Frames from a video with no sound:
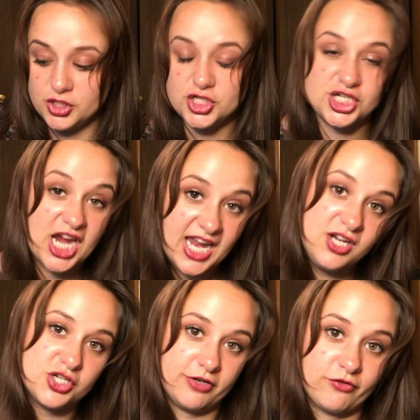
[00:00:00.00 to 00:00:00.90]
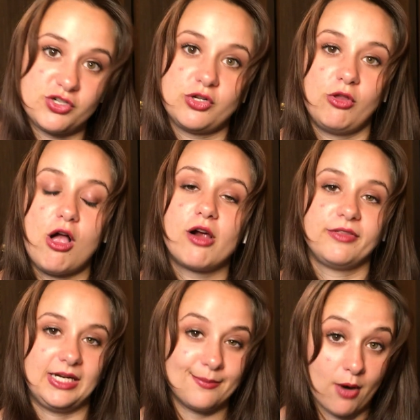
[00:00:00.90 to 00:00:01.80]
change it for so long
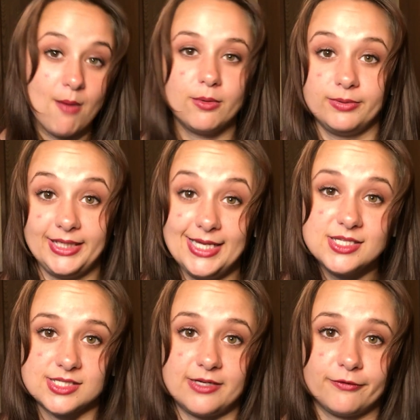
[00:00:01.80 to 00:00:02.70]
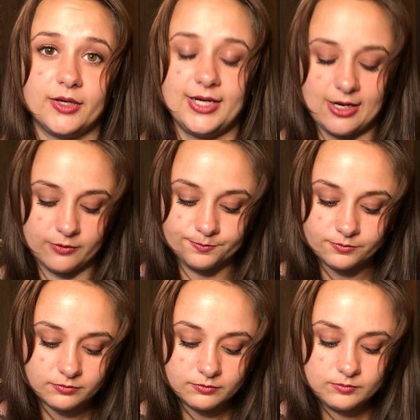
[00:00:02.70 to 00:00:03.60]
that it probably is different now.
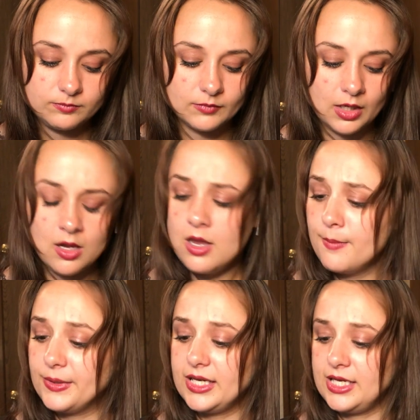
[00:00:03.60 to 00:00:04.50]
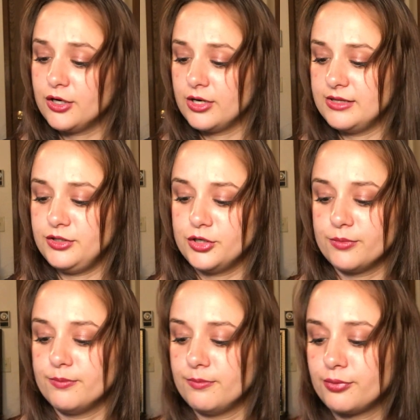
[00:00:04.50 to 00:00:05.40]
But here in
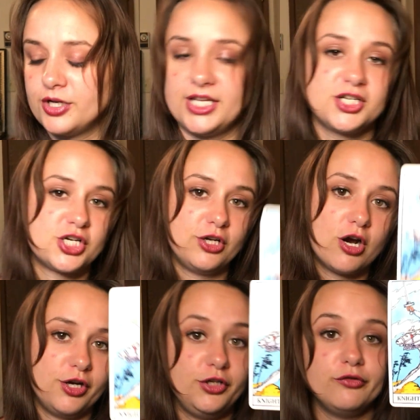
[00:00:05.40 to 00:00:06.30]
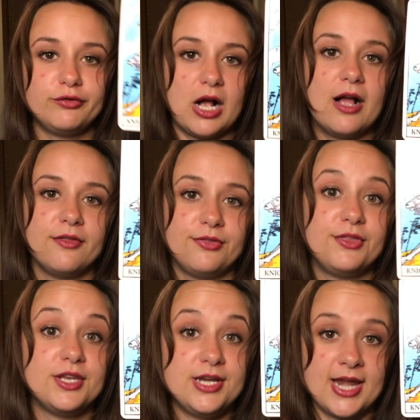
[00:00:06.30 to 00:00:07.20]
your prediction card, you've got
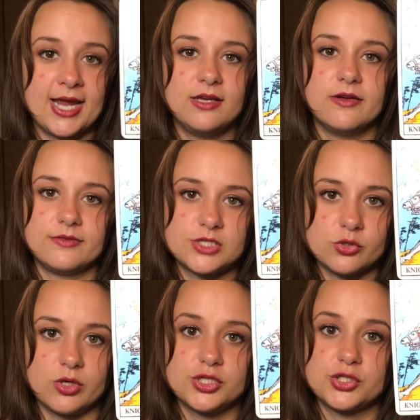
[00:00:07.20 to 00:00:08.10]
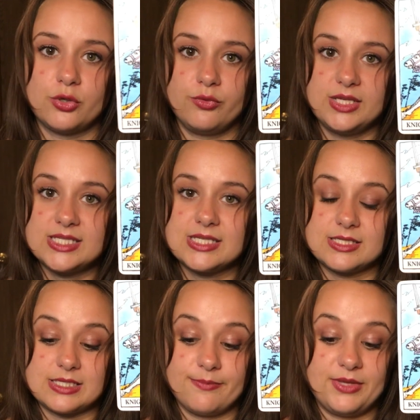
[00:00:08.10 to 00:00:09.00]
the Knight of Swords. So this
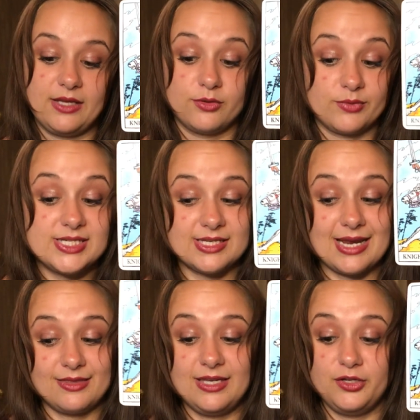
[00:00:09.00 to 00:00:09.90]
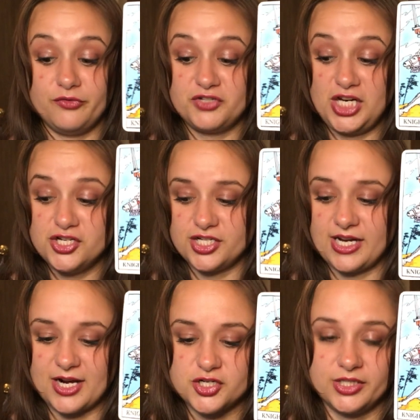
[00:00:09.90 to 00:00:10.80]
is something, the reason I think you've changed it
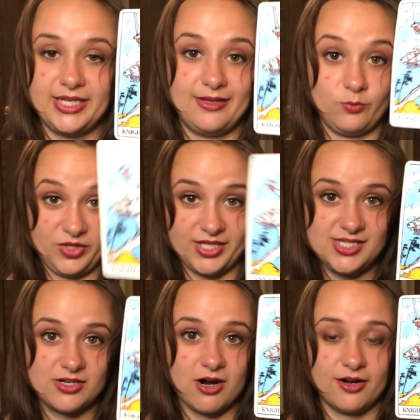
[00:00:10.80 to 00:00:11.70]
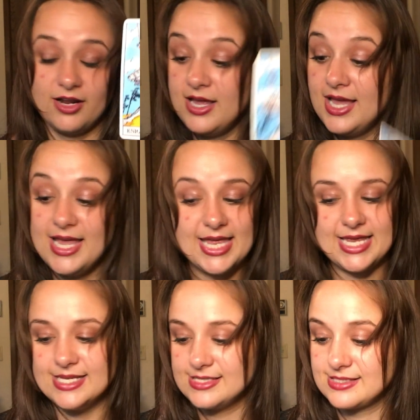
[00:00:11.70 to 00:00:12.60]
actually with this card
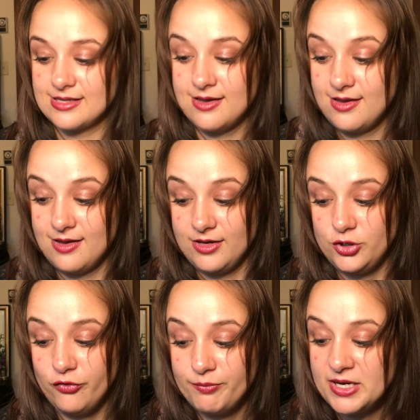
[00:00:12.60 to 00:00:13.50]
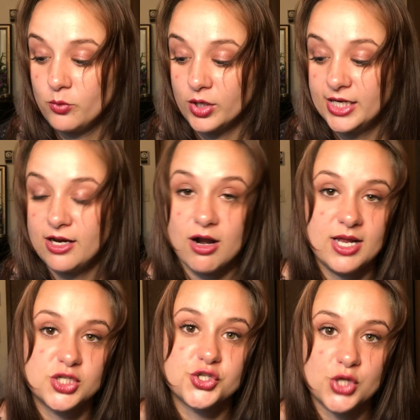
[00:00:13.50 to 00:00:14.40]
is you've been working on
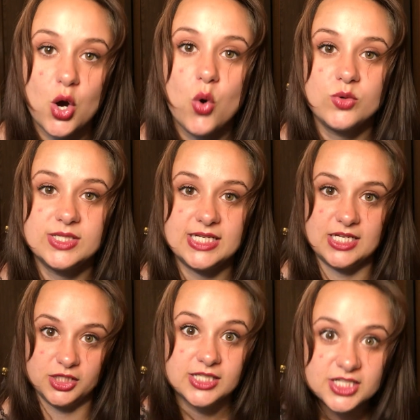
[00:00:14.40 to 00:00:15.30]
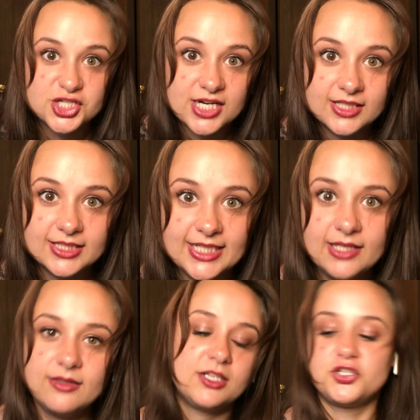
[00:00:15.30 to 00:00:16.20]
it so
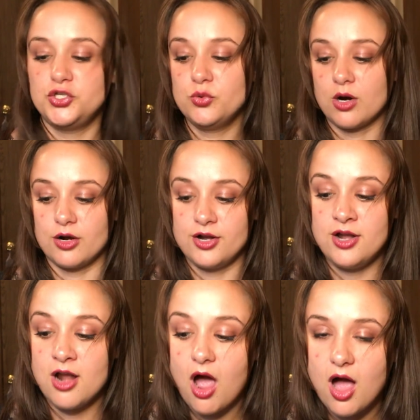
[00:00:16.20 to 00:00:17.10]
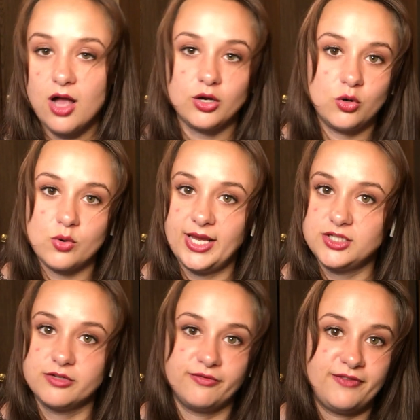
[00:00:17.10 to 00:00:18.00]
diligently that you are not
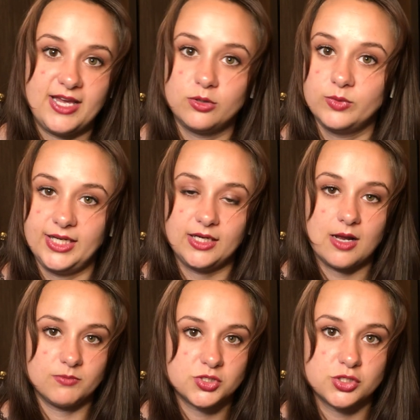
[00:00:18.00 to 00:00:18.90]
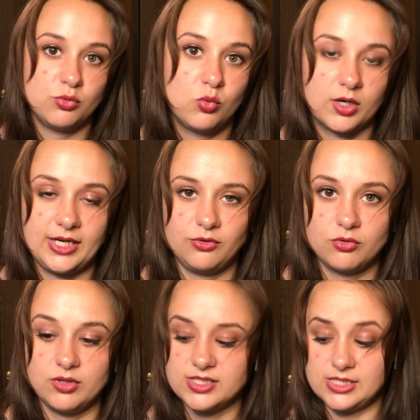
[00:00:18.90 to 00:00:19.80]
going to fail when it comes to working
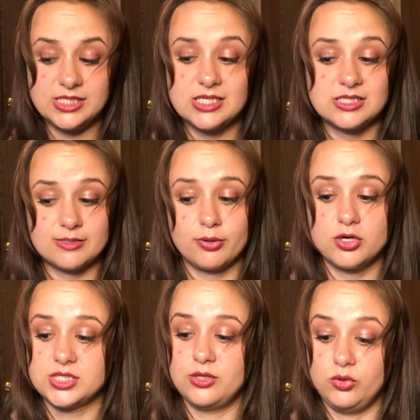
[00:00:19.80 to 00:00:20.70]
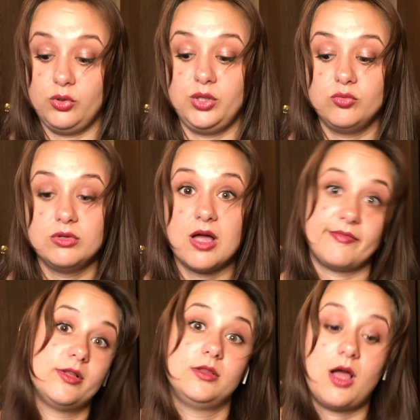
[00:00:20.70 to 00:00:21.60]
through this. This is a person who you
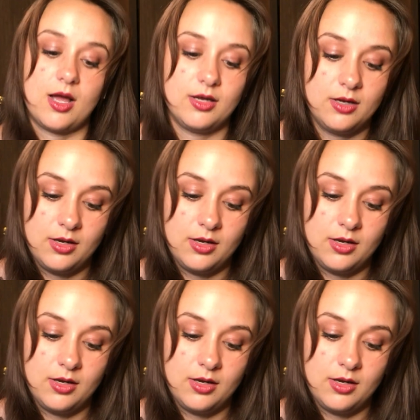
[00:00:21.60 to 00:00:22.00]
love a lot.